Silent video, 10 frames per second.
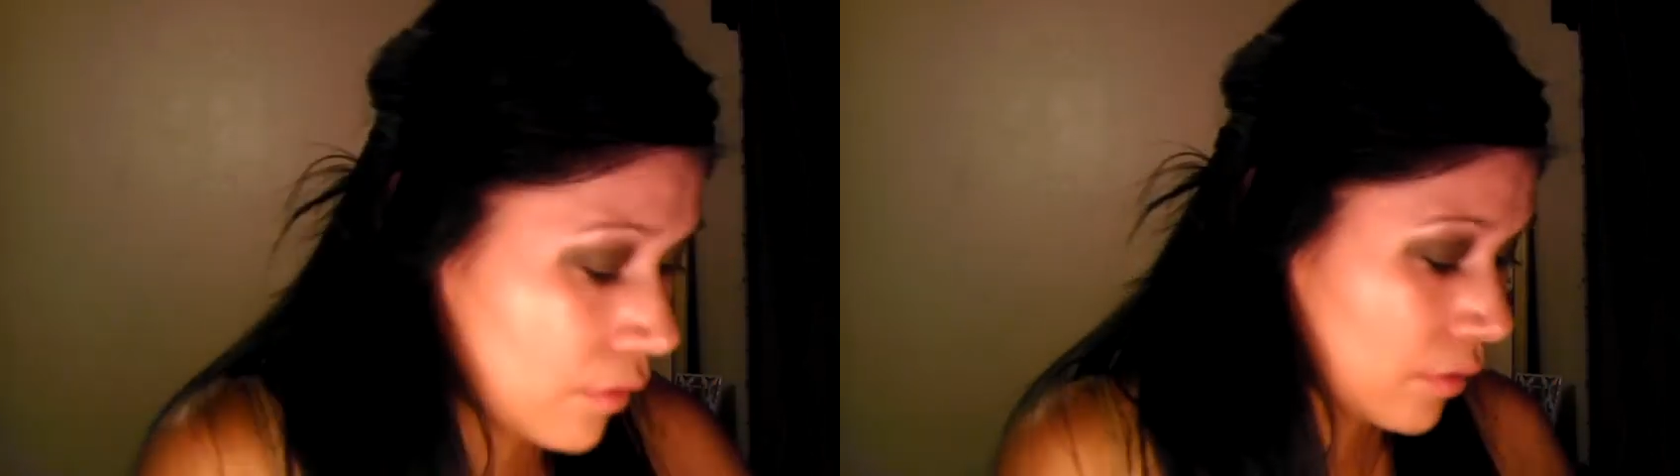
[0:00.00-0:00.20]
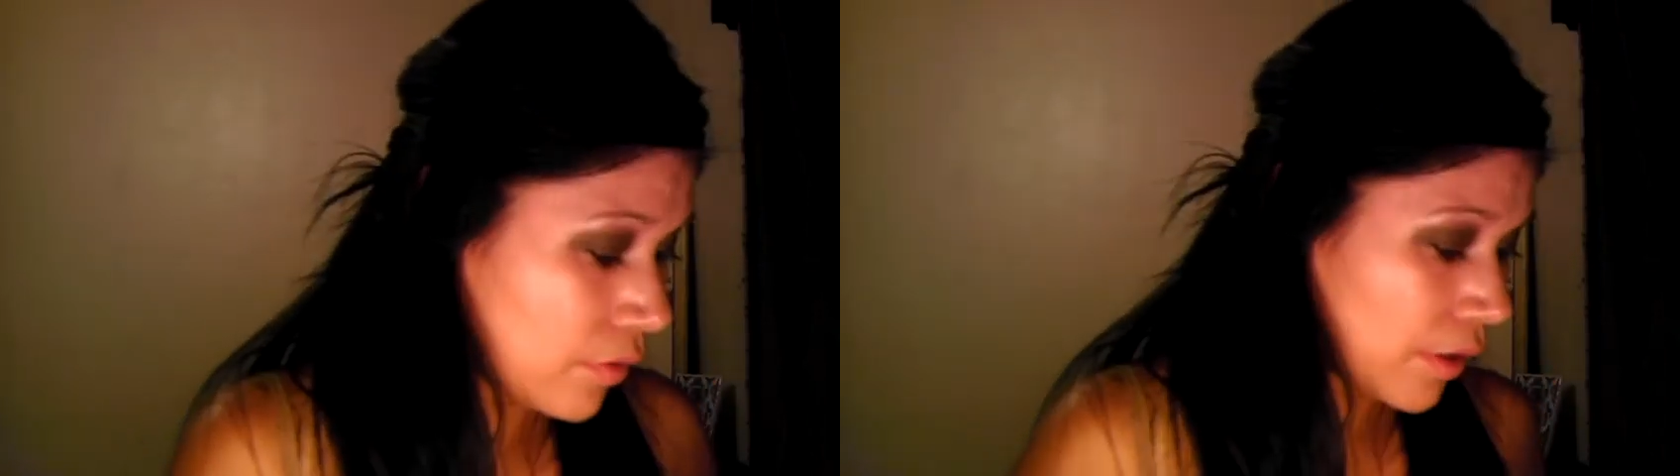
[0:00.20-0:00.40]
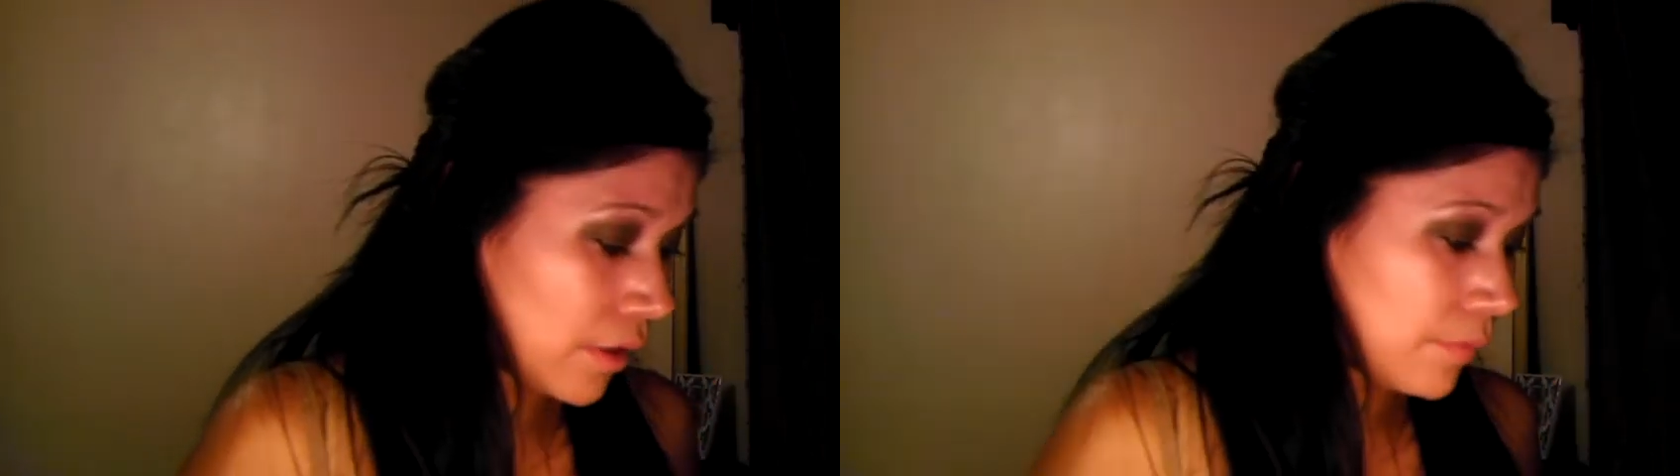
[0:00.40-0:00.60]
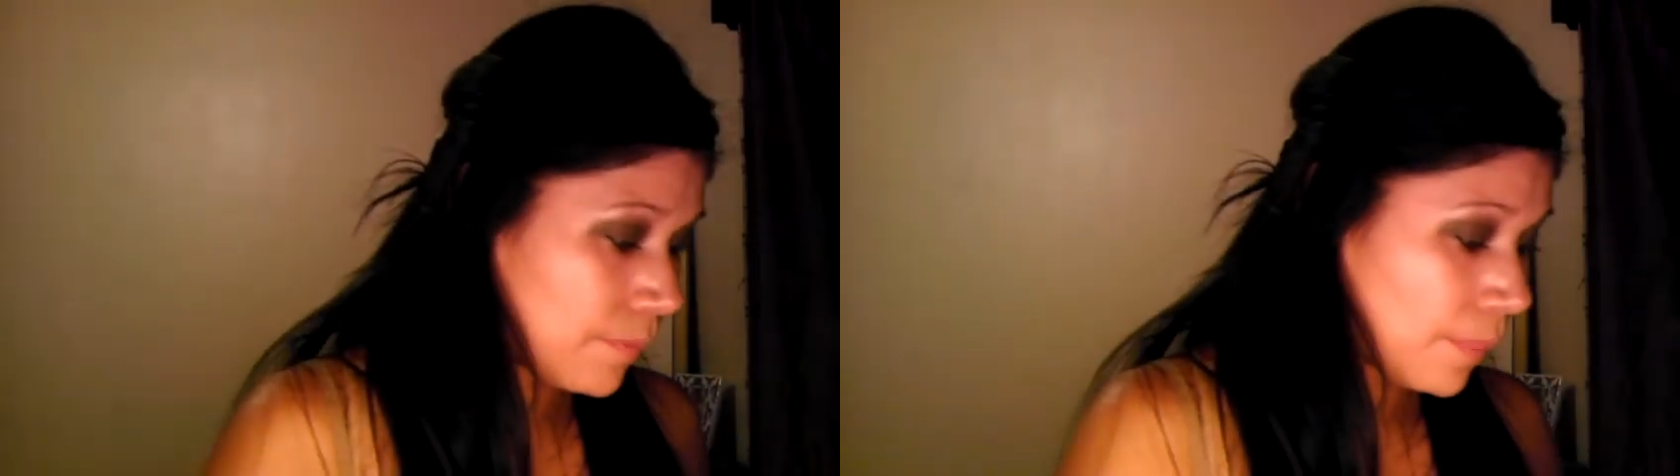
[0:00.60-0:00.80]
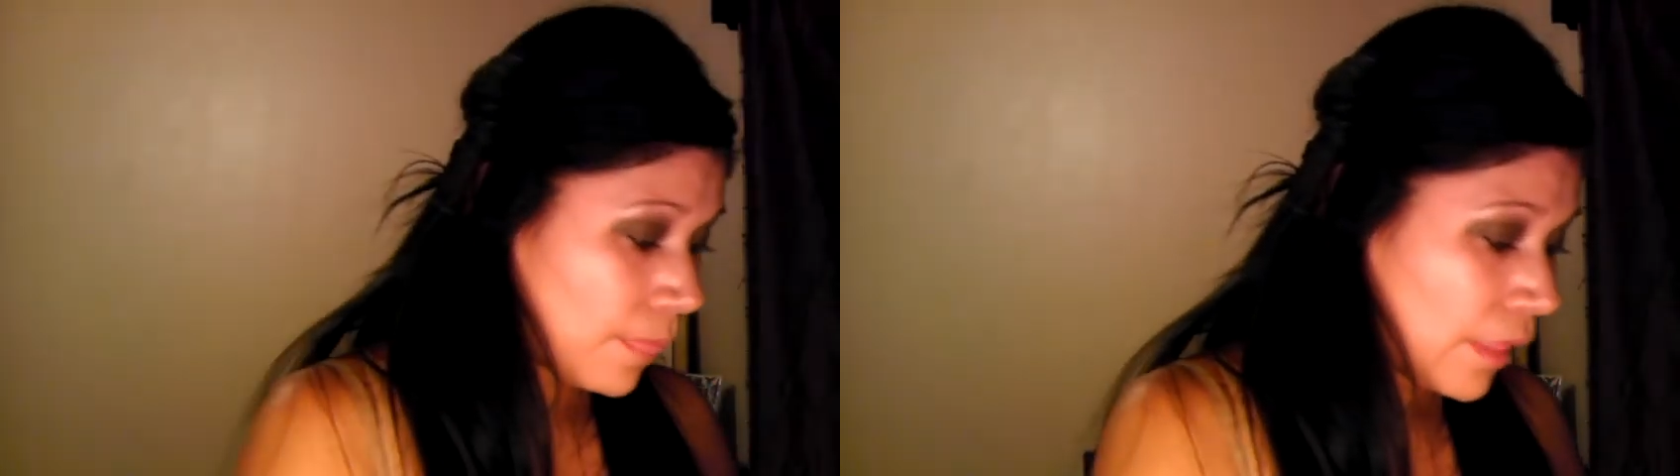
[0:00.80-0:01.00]
Okay.
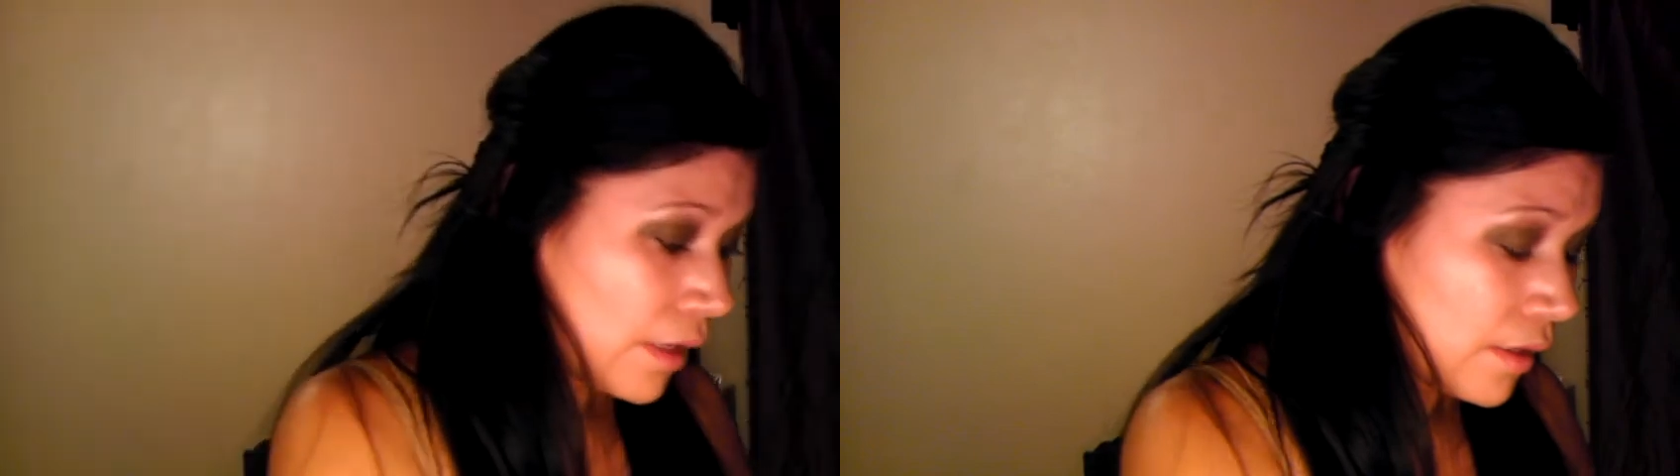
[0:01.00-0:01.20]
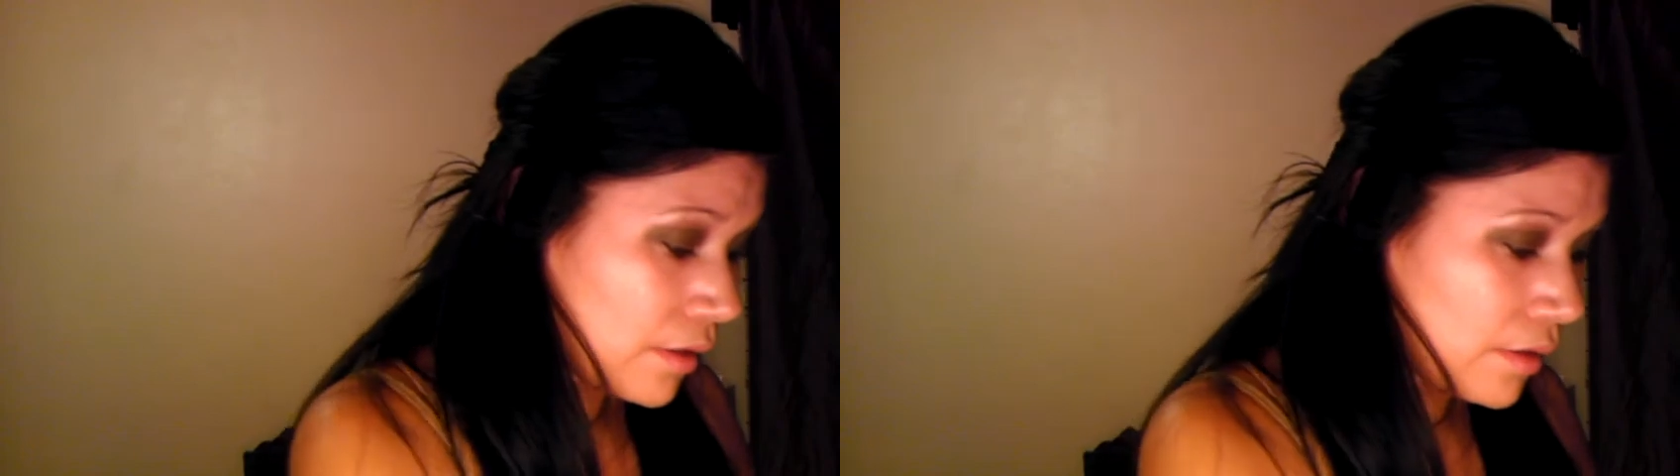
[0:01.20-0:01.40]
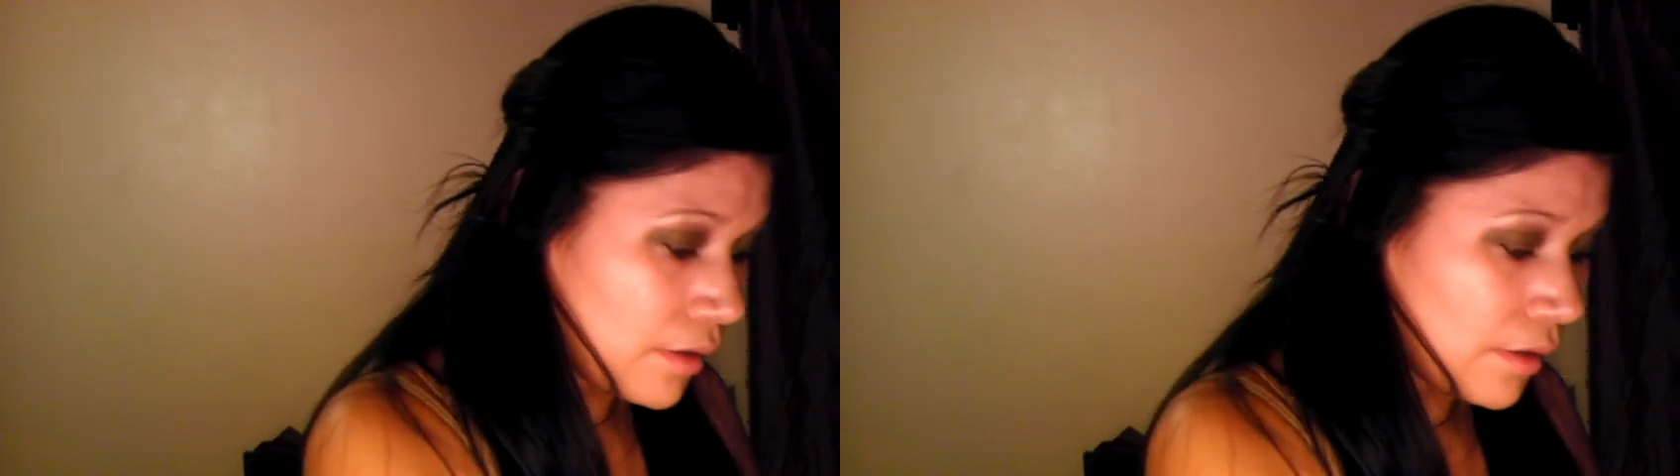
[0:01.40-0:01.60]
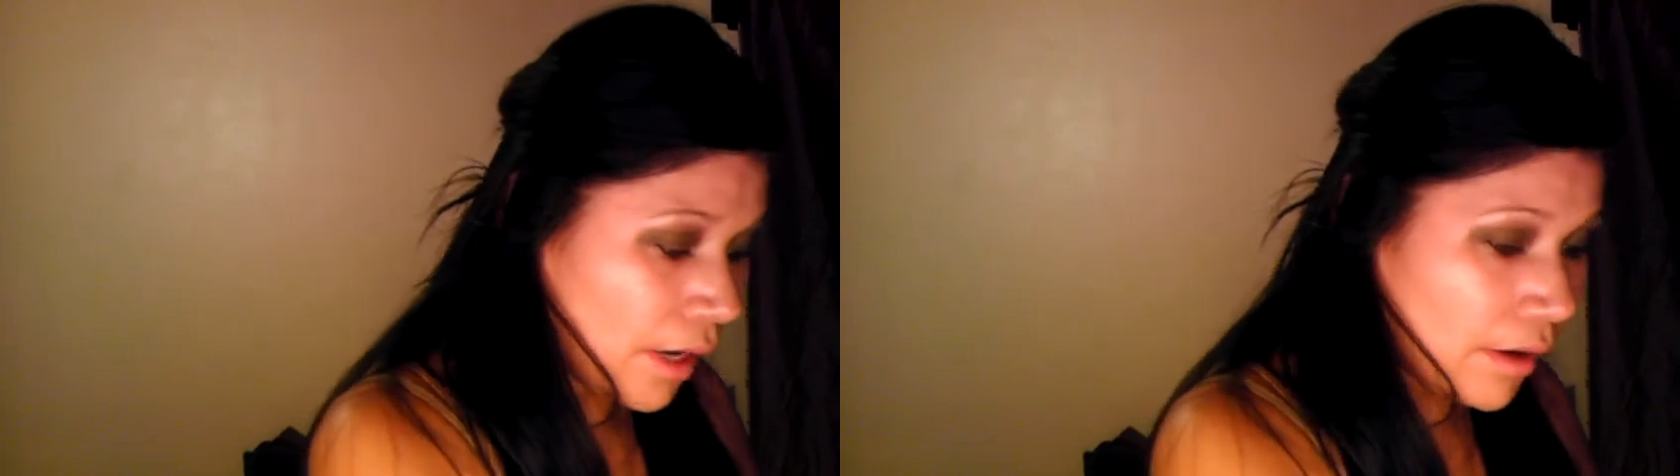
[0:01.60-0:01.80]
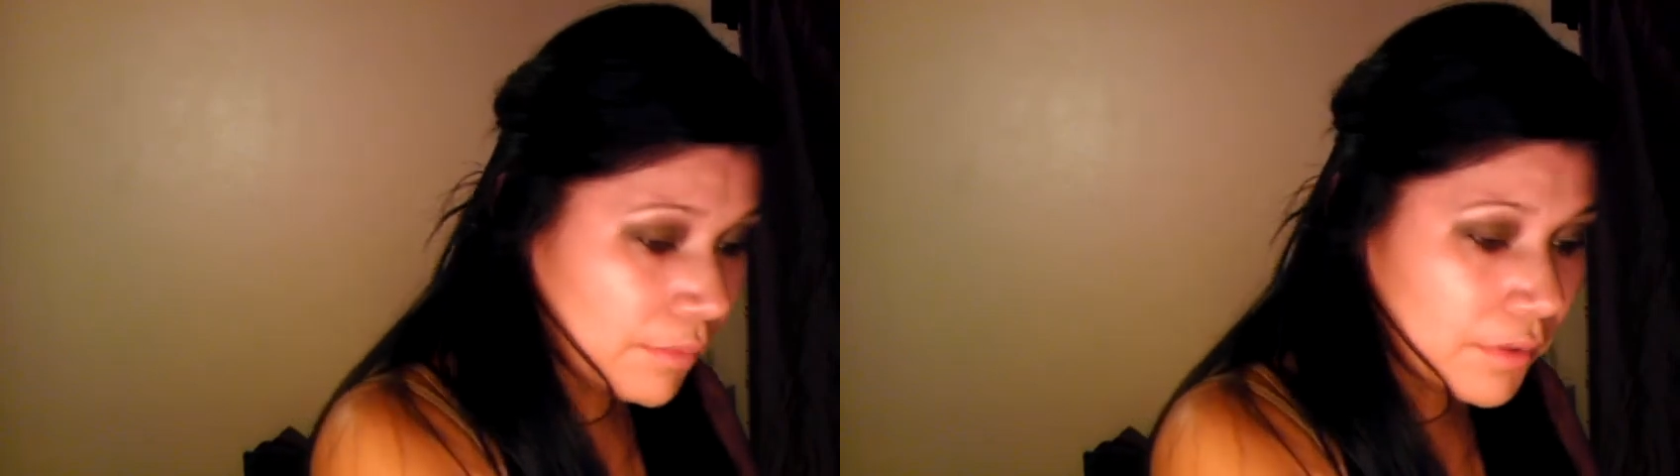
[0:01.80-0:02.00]
Now I'm